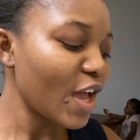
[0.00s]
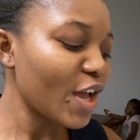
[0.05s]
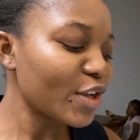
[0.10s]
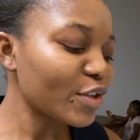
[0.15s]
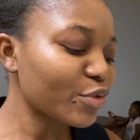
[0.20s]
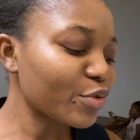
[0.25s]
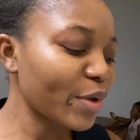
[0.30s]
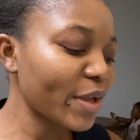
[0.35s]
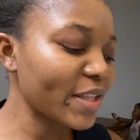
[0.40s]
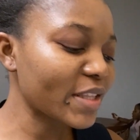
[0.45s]

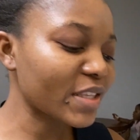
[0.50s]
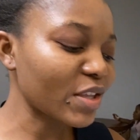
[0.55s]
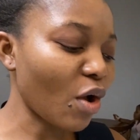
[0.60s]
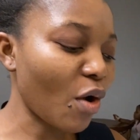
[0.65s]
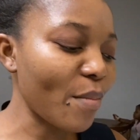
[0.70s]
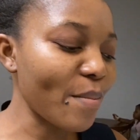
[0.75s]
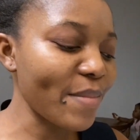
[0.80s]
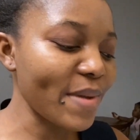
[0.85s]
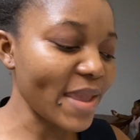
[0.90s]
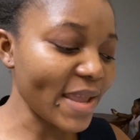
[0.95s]
So it's
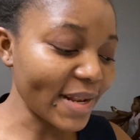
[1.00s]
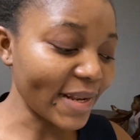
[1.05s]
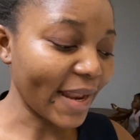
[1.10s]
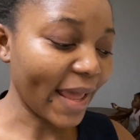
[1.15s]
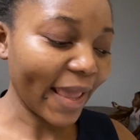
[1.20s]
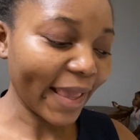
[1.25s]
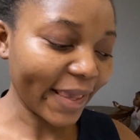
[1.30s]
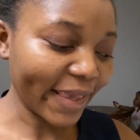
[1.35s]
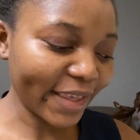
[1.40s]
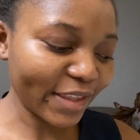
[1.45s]
on me,
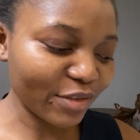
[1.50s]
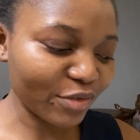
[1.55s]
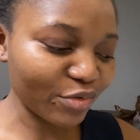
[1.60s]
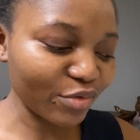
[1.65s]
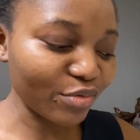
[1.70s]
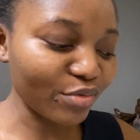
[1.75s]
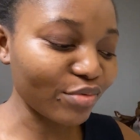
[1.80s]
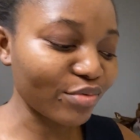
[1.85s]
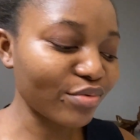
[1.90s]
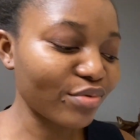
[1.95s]
like,
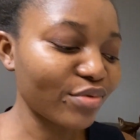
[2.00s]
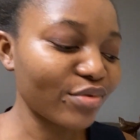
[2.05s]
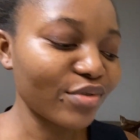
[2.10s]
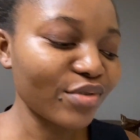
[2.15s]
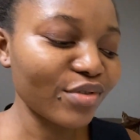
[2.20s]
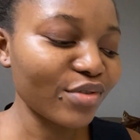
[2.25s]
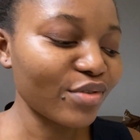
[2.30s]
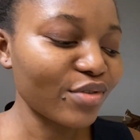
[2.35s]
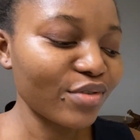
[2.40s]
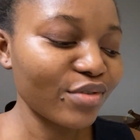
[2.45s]
to
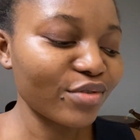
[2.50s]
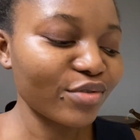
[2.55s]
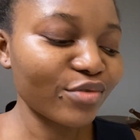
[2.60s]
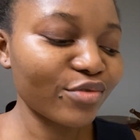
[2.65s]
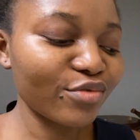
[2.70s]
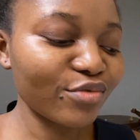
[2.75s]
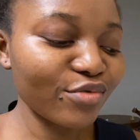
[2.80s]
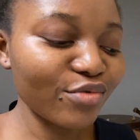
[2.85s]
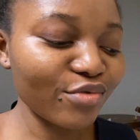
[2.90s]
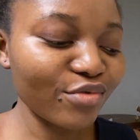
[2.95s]

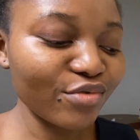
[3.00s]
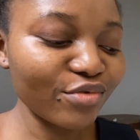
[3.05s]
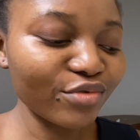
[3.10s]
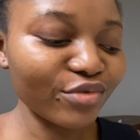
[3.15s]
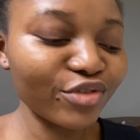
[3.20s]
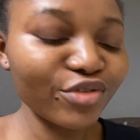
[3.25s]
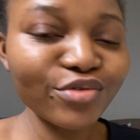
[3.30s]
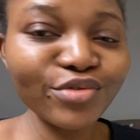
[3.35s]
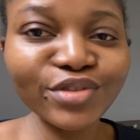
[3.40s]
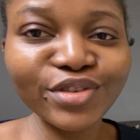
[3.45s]

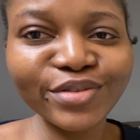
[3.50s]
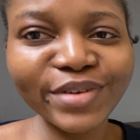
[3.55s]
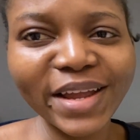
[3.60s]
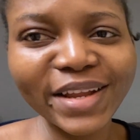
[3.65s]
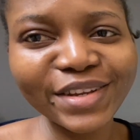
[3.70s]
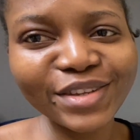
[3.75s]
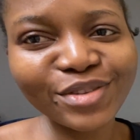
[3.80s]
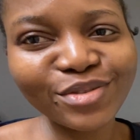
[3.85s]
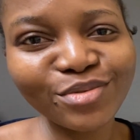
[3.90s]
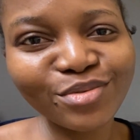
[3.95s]
use
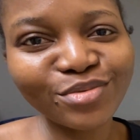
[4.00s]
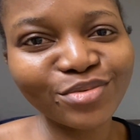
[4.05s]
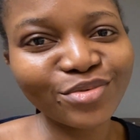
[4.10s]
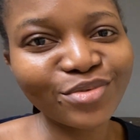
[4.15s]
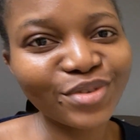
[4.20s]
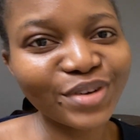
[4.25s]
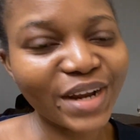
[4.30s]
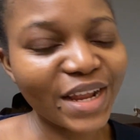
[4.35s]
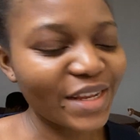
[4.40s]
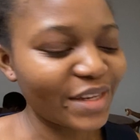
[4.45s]
grinding stone
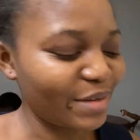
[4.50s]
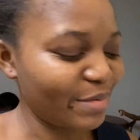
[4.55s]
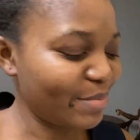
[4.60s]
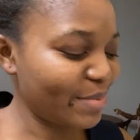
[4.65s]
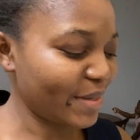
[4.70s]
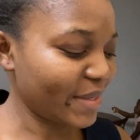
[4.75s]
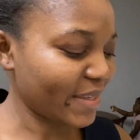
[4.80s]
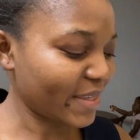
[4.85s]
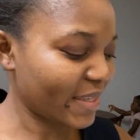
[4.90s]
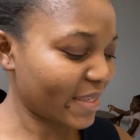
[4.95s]
to grind the
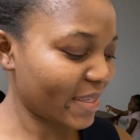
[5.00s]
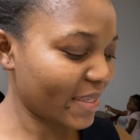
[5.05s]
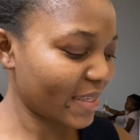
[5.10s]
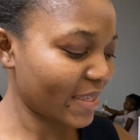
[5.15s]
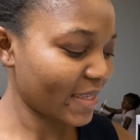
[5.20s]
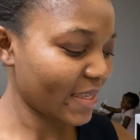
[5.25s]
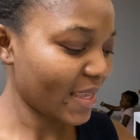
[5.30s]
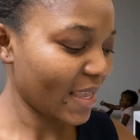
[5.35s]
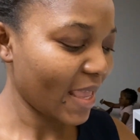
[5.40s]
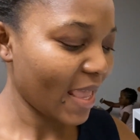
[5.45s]
beans.
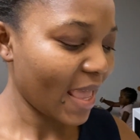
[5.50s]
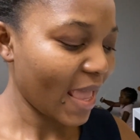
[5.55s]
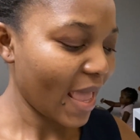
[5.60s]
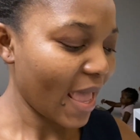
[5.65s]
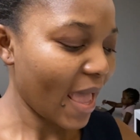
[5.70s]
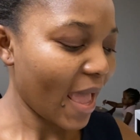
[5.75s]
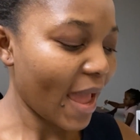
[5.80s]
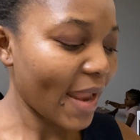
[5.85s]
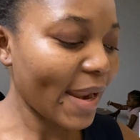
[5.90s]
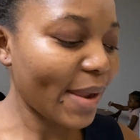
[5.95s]

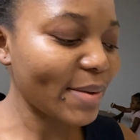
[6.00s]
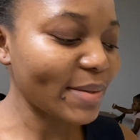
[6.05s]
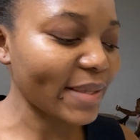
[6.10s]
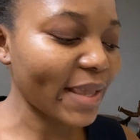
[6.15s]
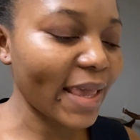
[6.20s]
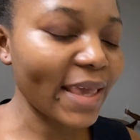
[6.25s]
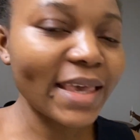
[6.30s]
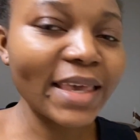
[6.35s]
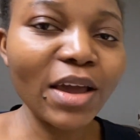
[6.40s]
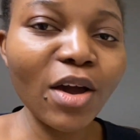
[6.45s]
And I was
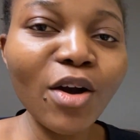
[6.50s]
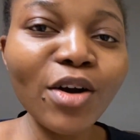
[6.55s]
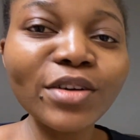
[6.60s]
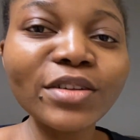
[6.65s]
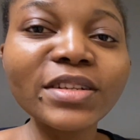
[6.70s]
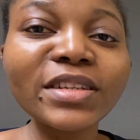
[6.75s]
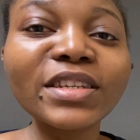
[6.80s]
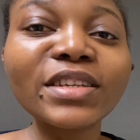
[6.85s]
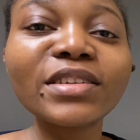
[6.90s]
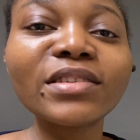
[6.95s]
like,
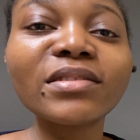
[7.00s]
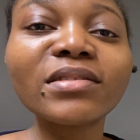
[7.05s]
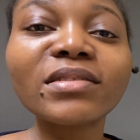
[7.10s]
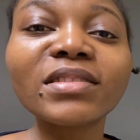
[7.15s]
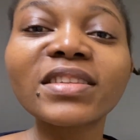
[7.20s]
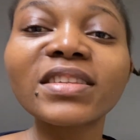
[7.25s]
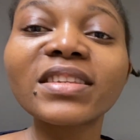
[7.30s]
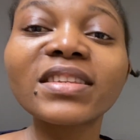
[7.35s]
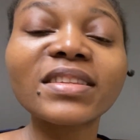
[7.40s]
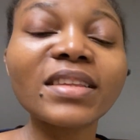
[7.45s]
all the
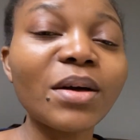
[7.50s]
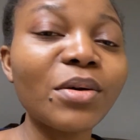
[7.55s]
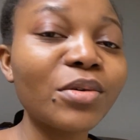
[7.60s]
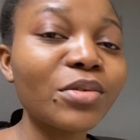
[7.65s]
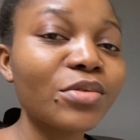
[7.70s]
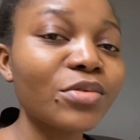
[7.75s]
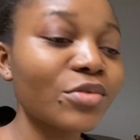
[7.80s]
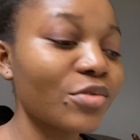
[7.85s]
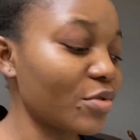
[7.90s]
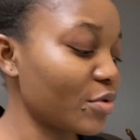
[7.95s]
things I
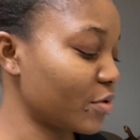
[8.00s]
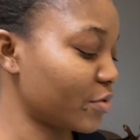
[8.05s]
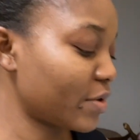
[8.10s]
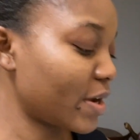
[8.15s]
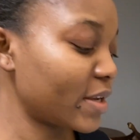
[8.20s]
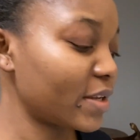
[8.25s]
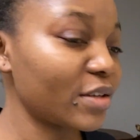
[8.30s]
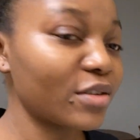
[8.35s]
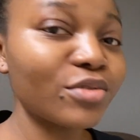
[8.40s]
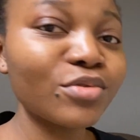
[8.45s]
want to use
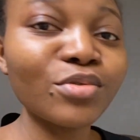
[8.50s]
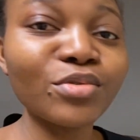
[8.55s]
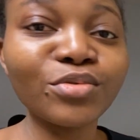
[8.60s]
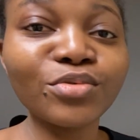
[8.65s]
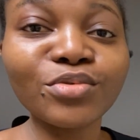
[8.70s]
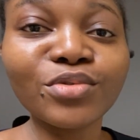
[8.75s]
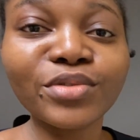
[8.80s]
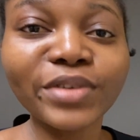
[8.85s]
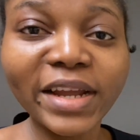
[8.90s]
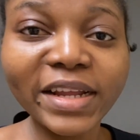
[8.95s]
grinding stone
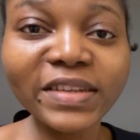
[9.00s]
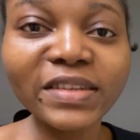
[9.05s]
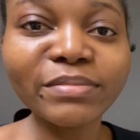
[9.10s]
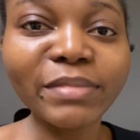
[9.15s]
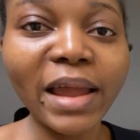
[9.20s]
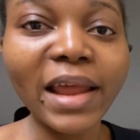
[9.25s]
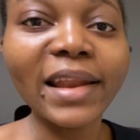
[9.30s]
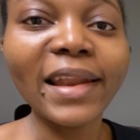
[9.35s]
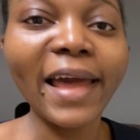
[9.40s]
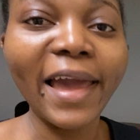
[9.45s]
to grind in
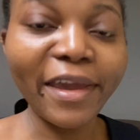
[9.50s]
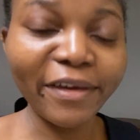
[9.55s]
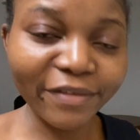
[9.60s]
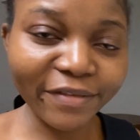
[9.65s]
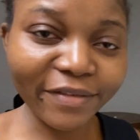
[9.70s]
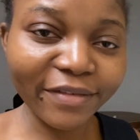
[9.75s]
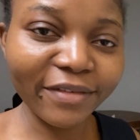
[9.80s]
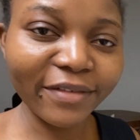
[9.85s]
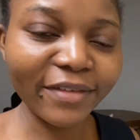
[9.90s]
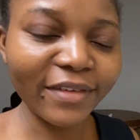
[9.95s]
my
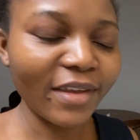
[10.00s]
life,